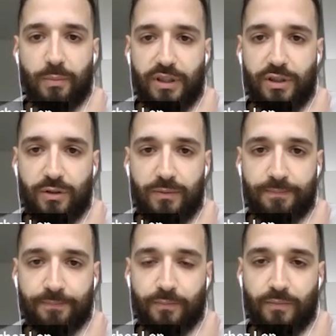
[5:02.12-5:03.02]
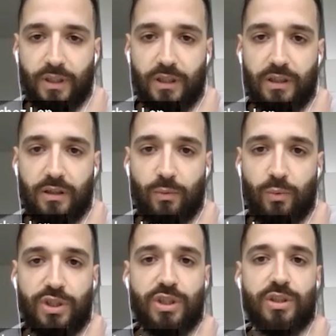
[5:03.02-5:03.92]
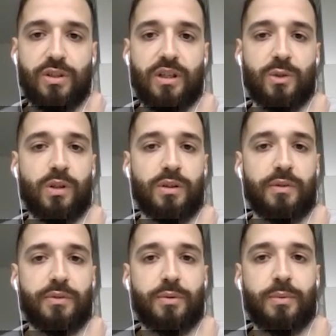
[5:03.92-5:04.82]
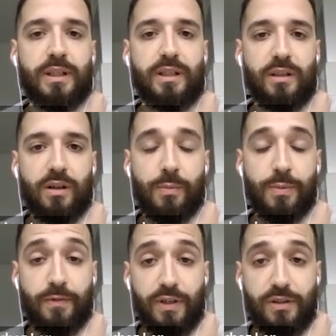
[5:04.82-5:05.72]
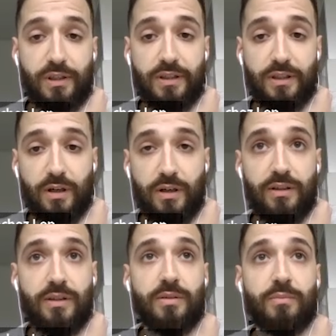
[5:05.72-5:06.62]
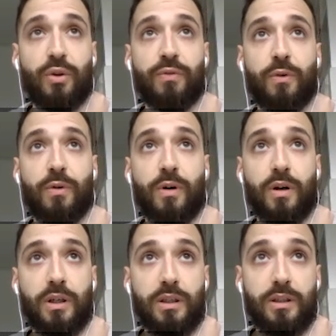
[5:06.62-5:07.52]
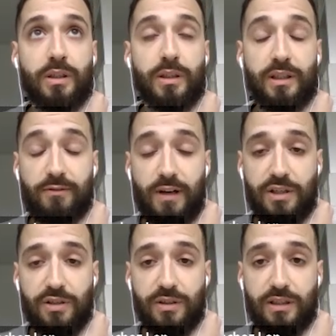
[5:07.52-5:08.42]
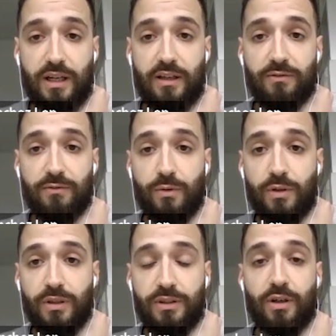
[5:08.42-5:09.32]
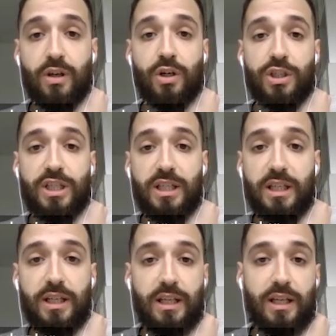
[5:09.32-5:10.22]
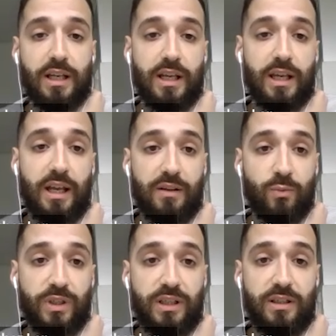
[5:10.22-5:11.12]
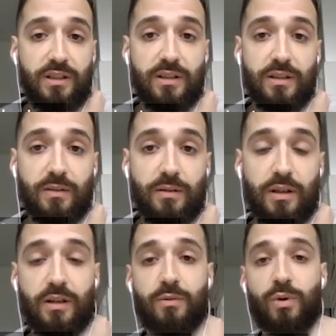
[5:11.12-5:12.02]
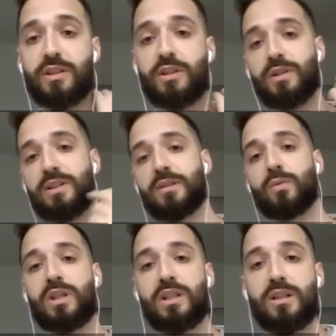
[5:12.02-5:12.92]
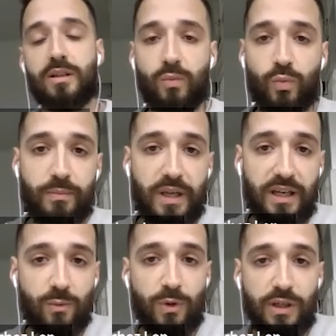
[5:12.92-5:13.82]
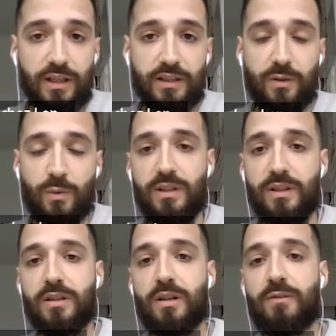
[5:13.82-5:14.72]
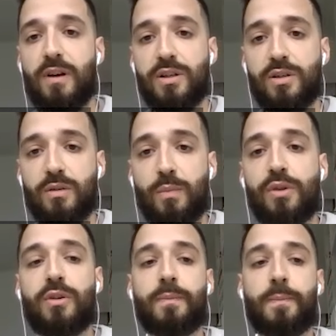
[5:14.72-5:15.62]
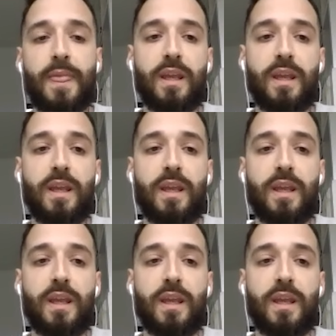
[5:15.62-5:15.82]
potential, which is well known to be observationally discarded both for inflation and for dark energy. And we rescue it. We make it work as a quintessential inflation model